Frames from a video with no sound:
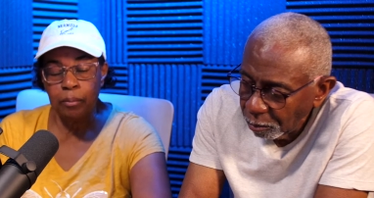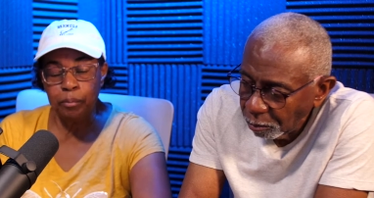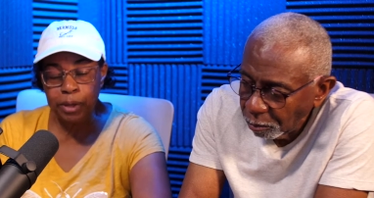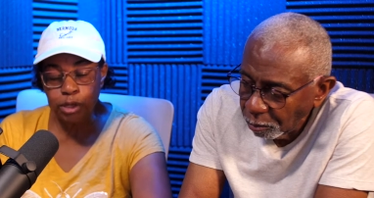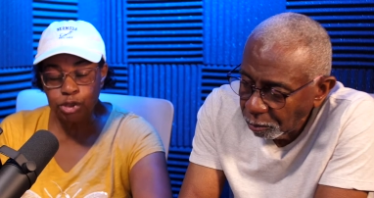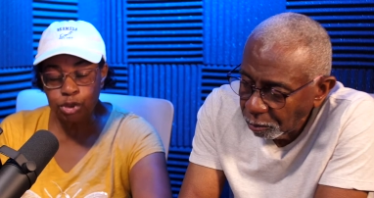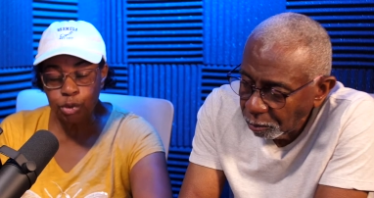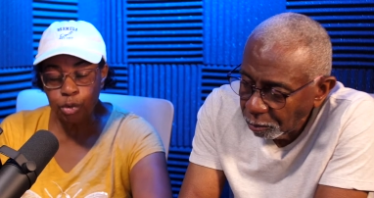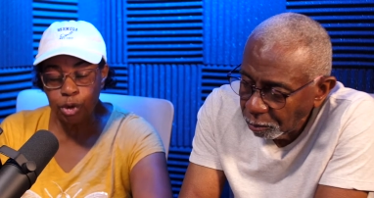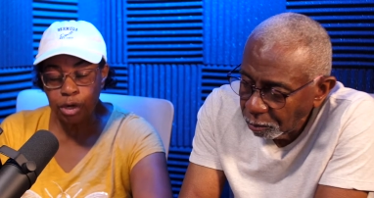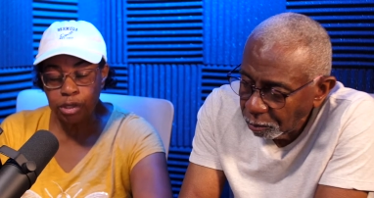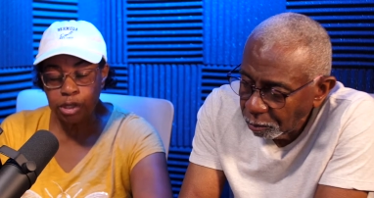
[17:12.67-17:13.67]
Speaker 1: be
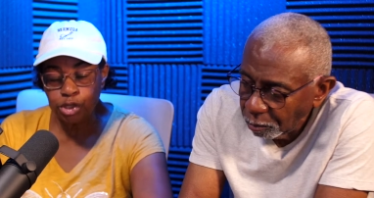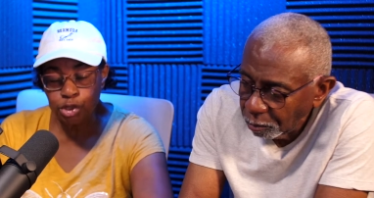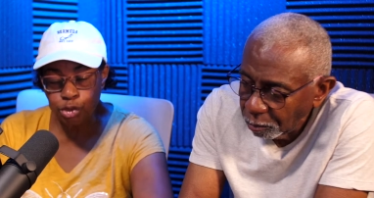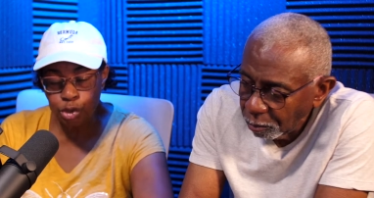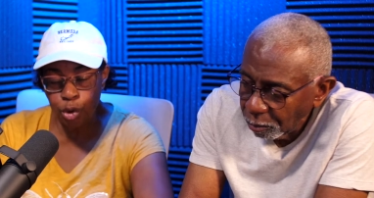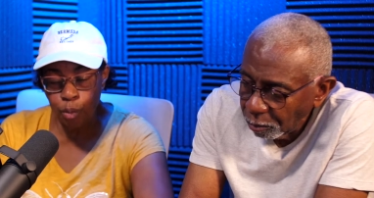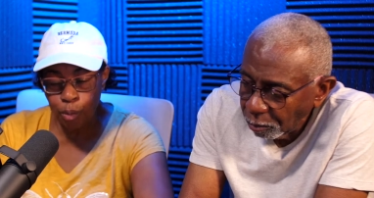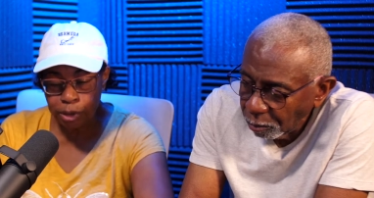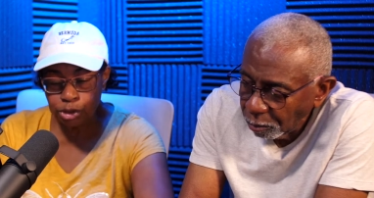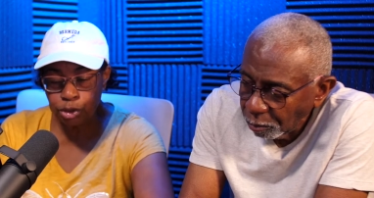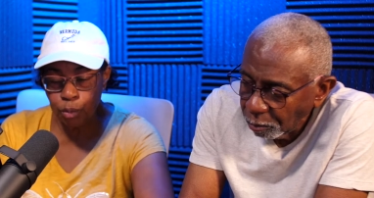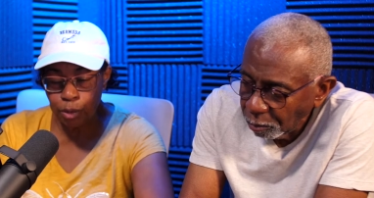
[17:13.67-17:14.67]
sure that you know
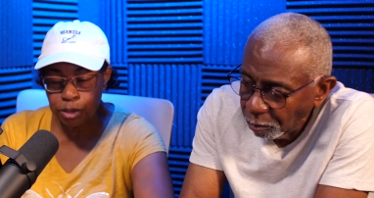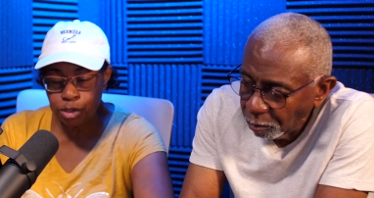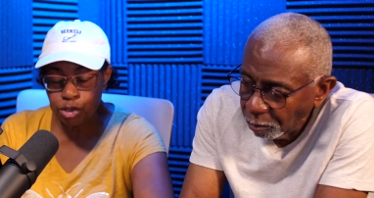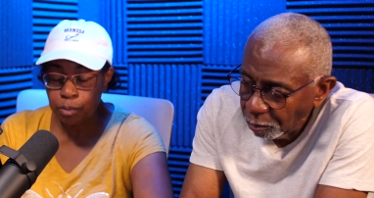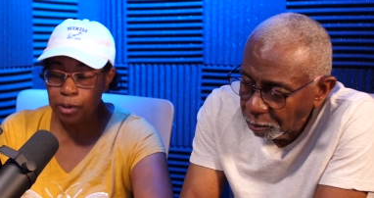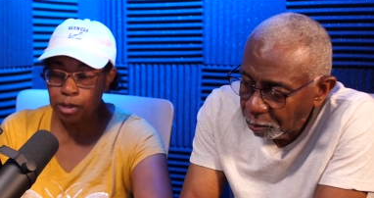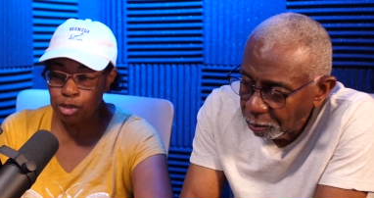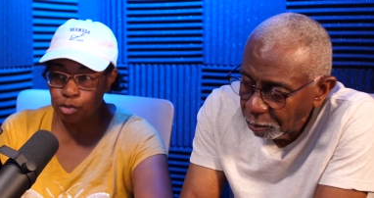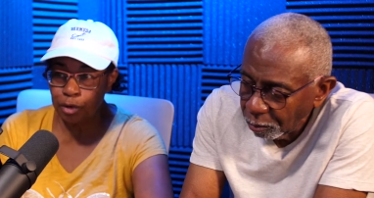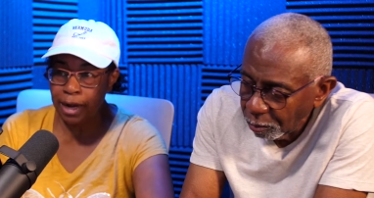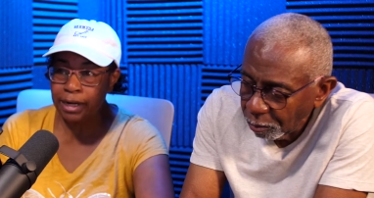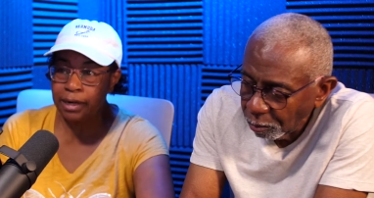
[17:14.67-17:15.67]
what you want to do, because
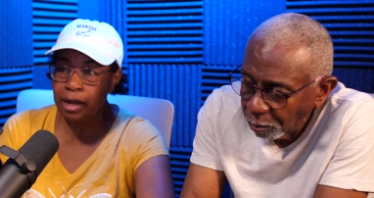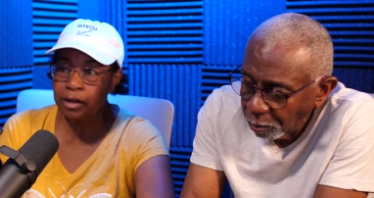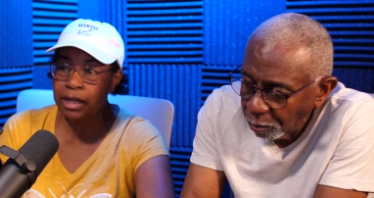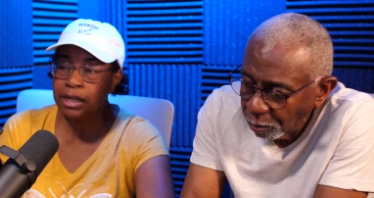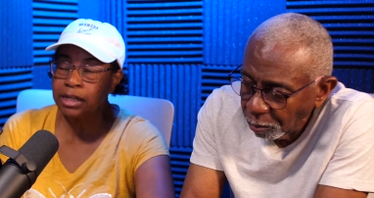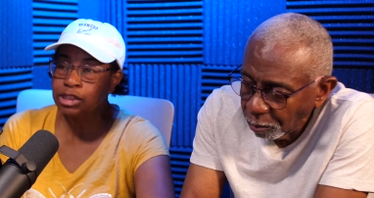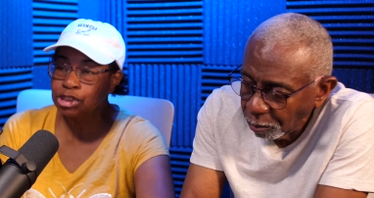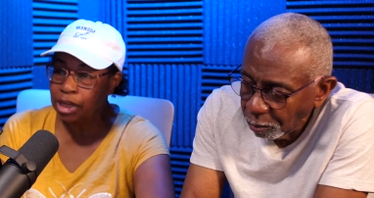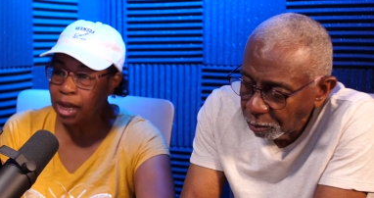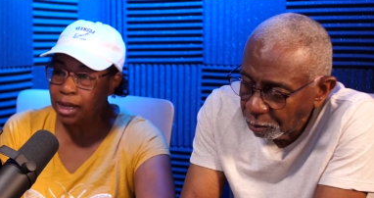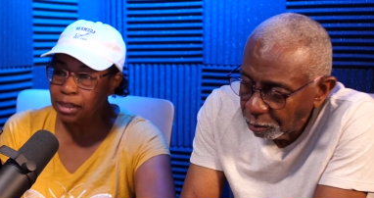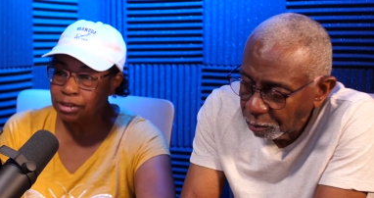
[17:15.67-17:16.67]
right now it can
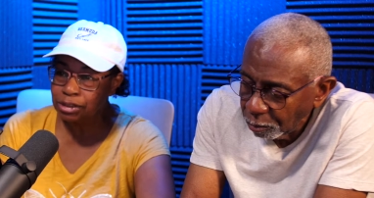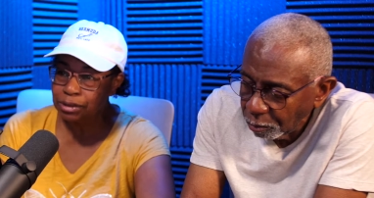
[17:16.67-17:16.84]
change.